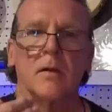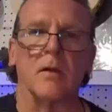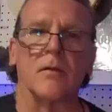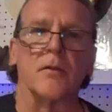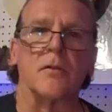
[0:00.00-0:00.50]

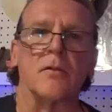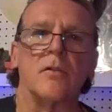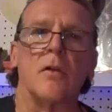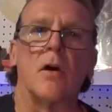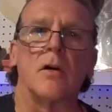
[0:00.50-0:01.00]
Go through and
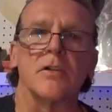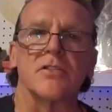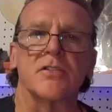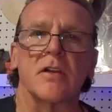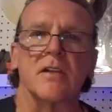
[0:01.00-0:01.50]
do all your
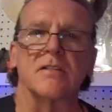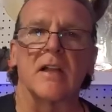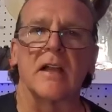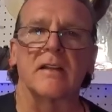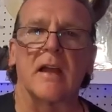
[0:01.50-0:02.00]
strings
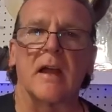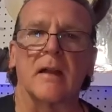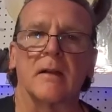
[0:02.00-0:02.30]
like that.